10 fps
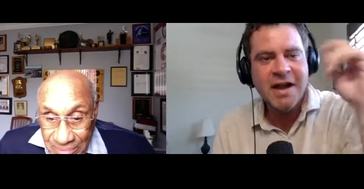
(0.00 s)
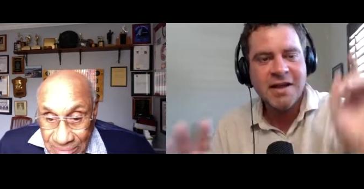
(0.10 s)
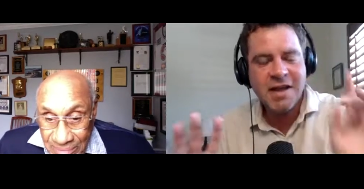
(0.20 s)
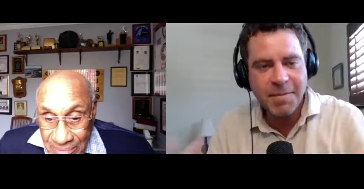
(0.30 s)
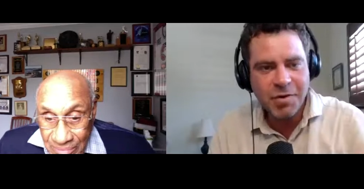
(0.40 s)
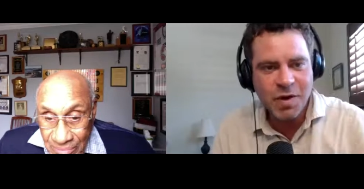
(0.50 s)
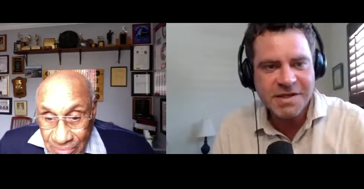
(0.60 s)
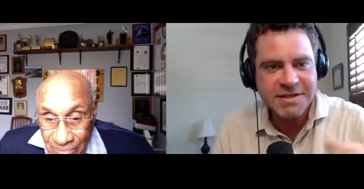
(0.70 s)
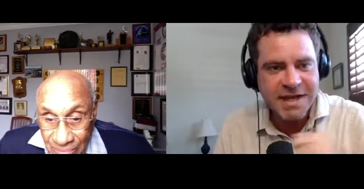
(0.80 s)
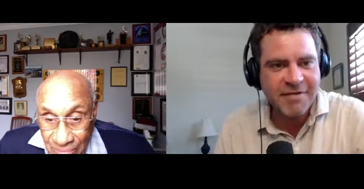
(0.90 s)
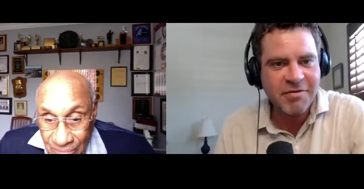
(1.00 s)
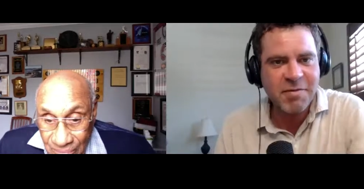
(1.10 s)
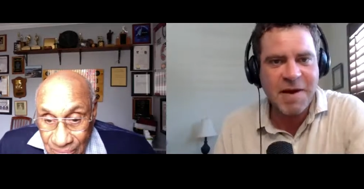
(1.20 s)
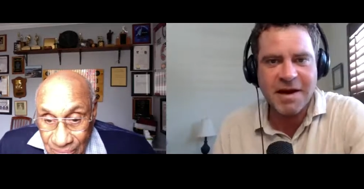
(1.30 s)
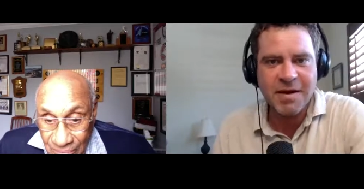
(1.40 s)
Speaker 1: A couple questions I have
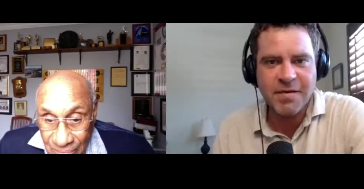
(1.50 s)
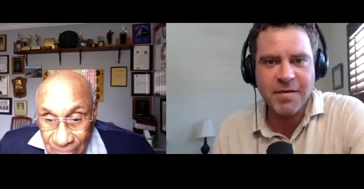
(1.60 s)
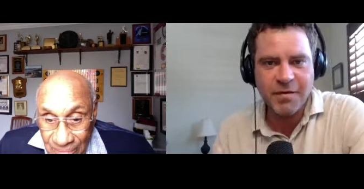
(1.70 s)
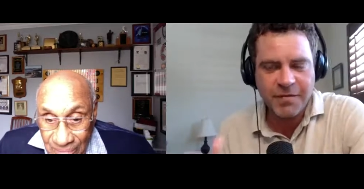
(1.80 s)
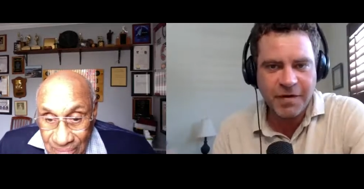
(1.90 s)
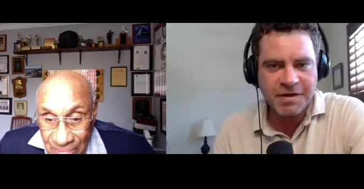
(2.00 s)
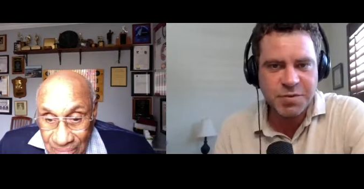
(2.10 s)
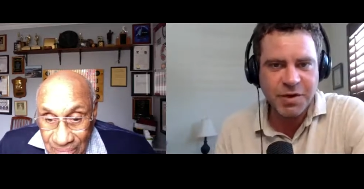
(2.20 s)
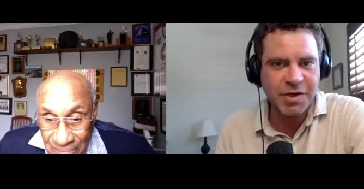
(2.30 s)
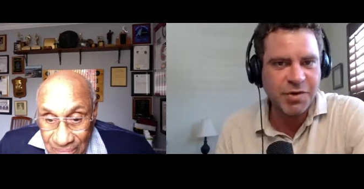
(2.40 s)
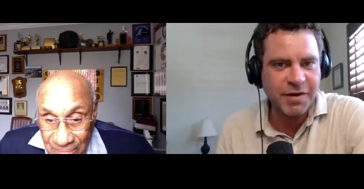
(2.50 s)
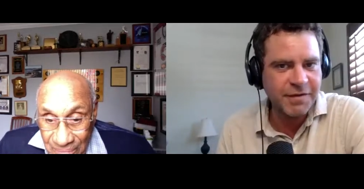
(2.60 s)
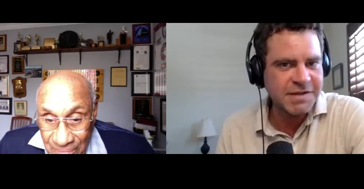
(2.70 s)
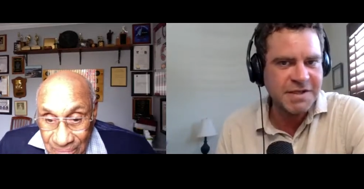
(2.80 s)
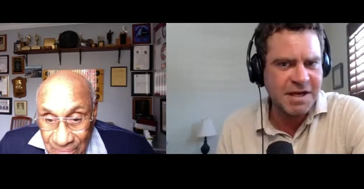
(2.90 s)
about it first, were you
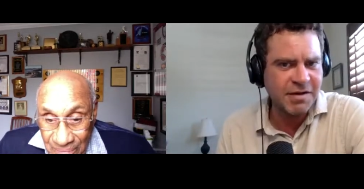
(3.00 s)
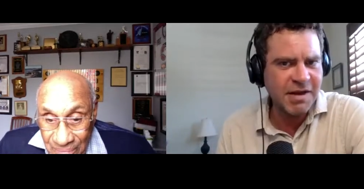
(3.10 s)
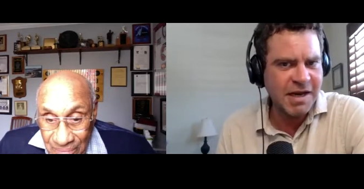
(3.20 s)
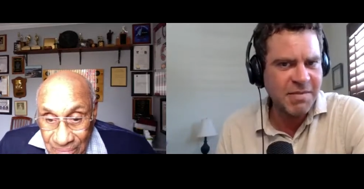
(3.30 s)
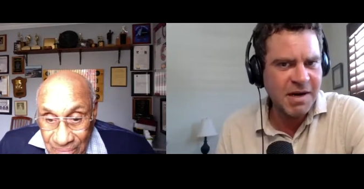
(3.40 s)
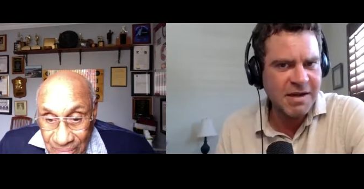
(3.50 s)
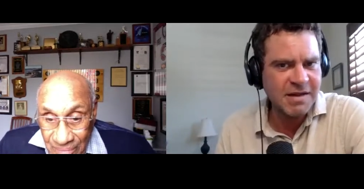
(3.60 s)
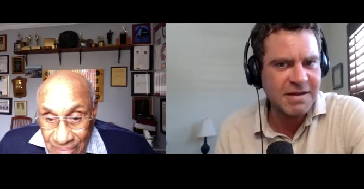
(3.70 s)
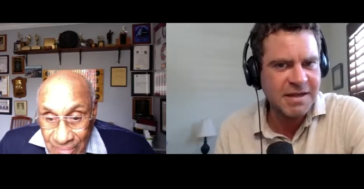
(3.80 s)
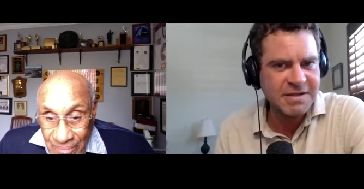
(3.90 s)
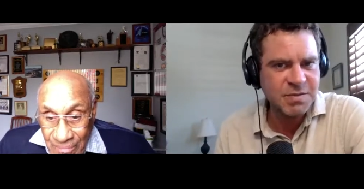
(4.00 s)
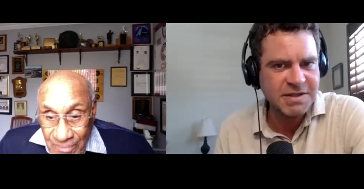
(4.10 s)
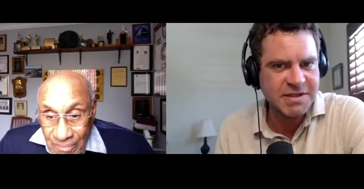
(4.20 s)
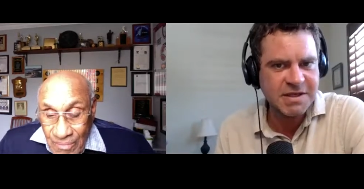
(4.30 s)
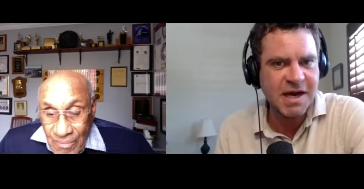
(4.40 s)
nervous to tell anybody that this
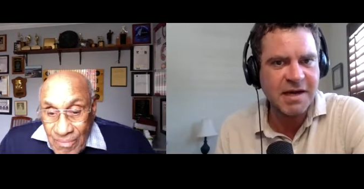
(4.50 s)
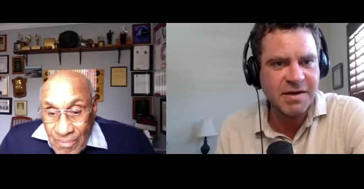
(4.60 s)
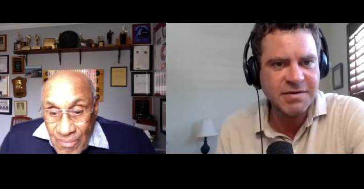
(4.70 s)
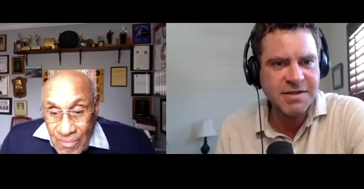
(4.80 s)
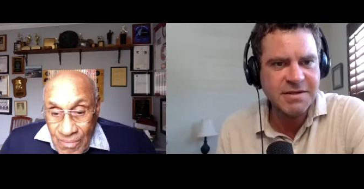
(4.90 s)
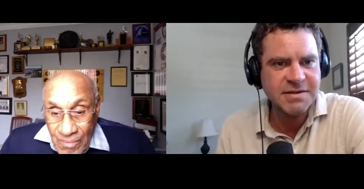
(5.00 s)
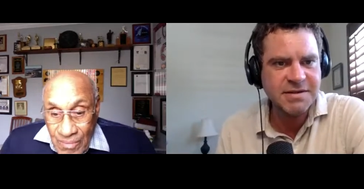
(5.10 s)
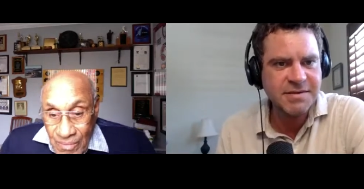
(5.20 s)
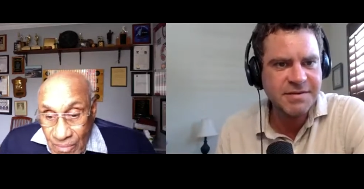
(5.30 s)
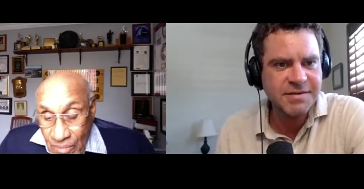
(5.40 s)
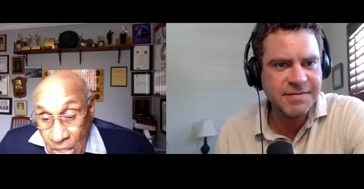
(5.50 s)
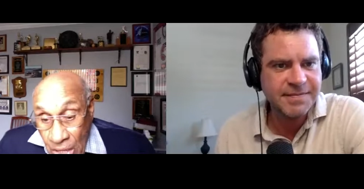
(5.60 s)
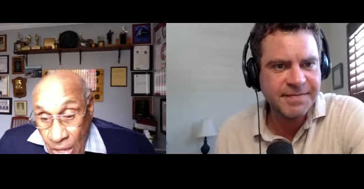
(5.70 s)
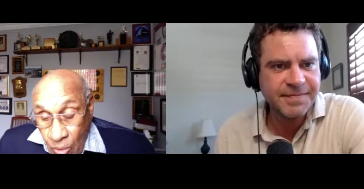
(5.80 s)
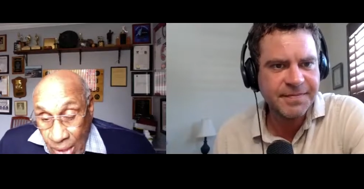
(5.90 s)
was the diagnosis?
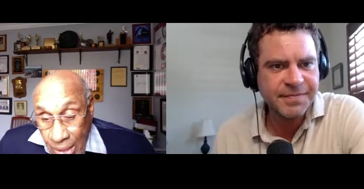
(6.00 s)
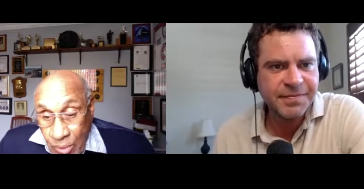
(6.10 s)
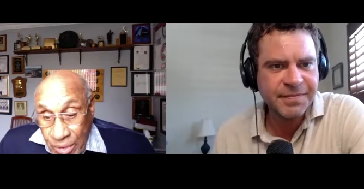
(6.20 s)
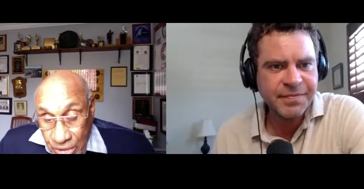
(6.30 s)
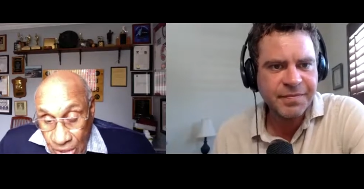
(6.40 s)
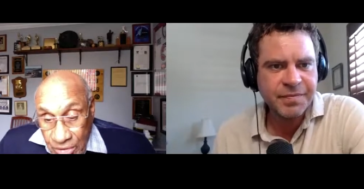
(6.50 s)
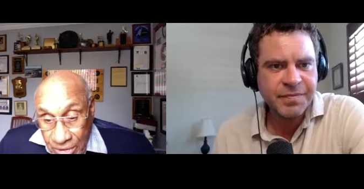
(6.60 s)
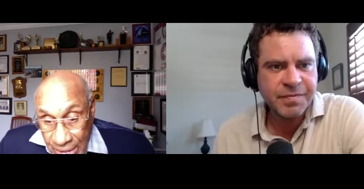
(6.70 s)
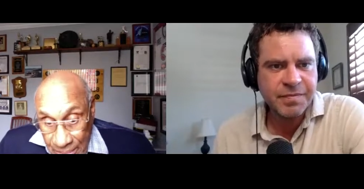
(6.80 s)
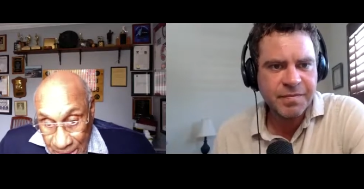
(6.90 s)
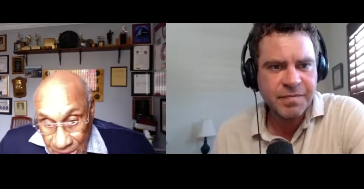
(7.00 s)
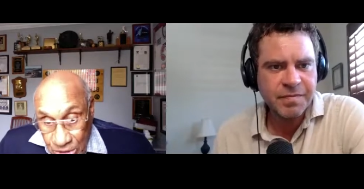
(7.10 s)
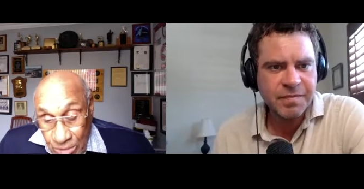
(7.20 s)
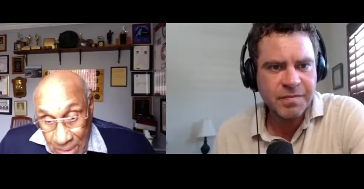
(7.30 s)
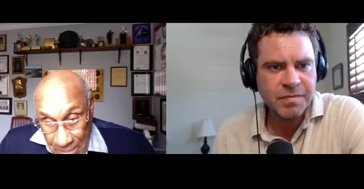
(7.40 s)
Speaker 2: Well, when the doctor came in and
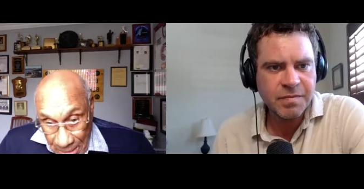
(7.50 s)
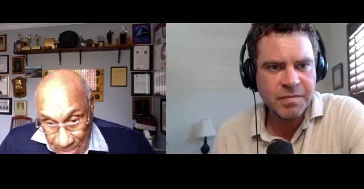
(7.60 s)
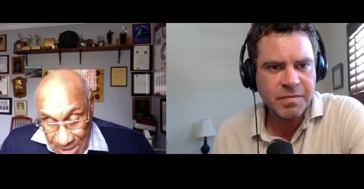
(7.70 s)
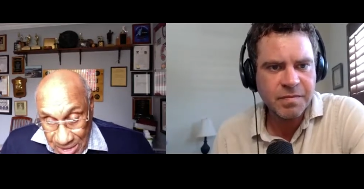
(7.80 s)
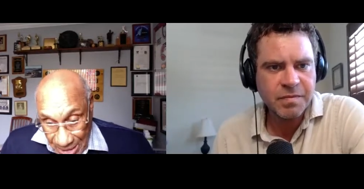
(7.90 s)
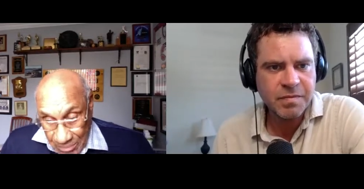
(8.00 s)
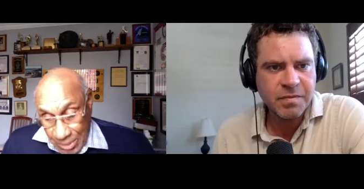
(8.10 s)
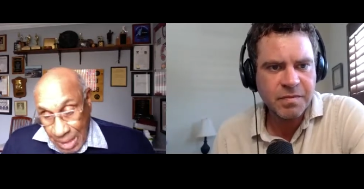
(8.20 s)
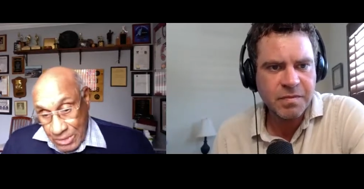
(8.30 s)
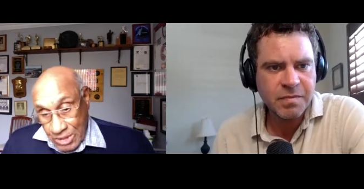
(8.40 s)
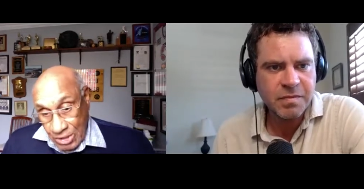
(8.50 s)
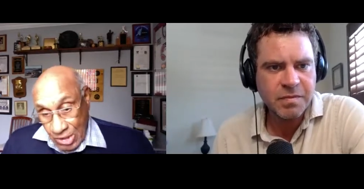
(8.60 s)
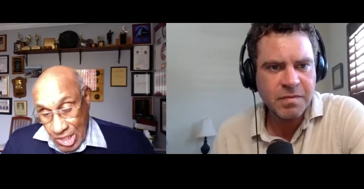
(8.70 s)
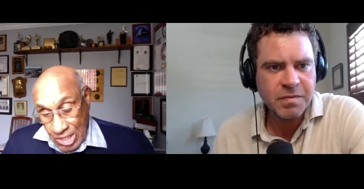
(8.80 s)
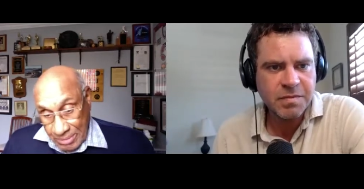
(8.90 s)
stood by my bedside when I was in the
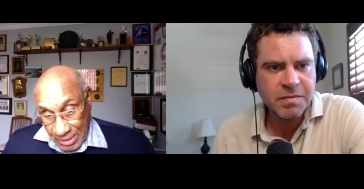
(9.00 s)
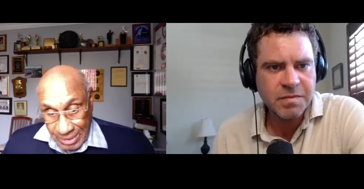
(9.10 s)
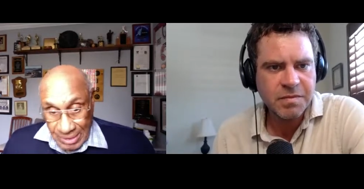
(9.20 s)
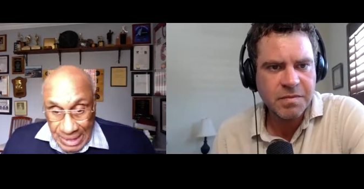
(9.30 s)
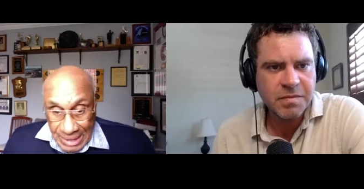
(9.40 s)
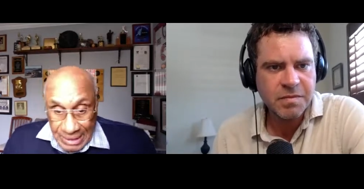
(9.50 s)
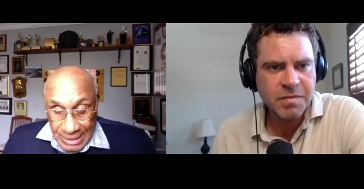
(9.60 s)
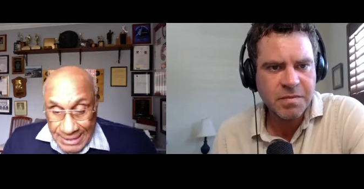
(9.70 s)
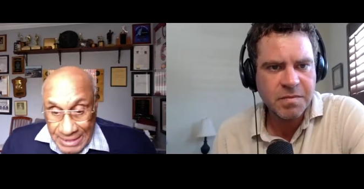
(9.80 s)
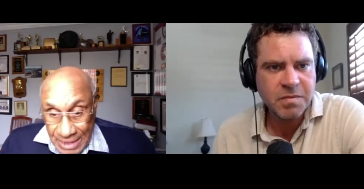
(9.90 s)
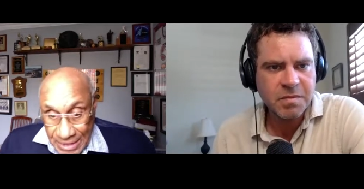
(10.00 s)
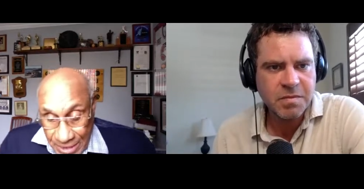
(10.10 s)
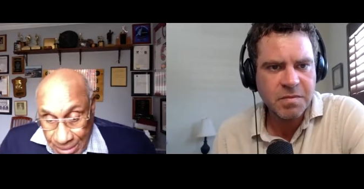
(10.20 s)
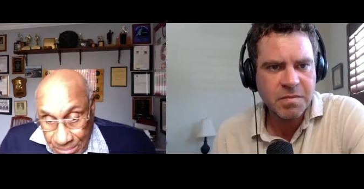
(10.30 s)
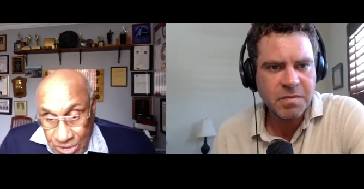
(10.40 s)
hospital, and uh, he said,
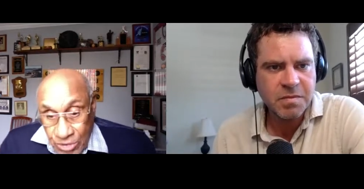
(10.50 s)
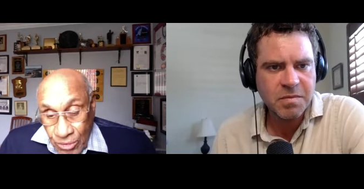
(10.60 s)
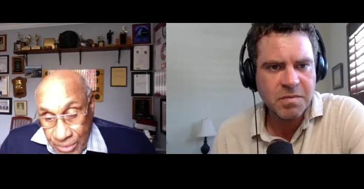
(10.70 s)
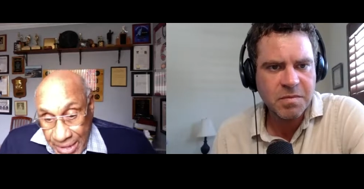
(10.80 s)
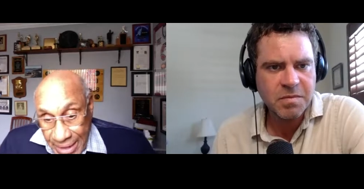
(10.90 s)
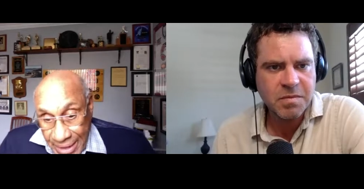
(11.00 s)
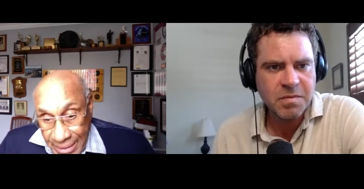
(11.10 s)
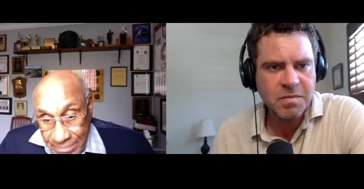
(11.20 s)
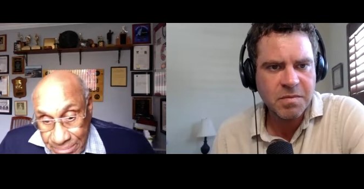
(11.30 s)
"You know, Mr. O'Ree, I'm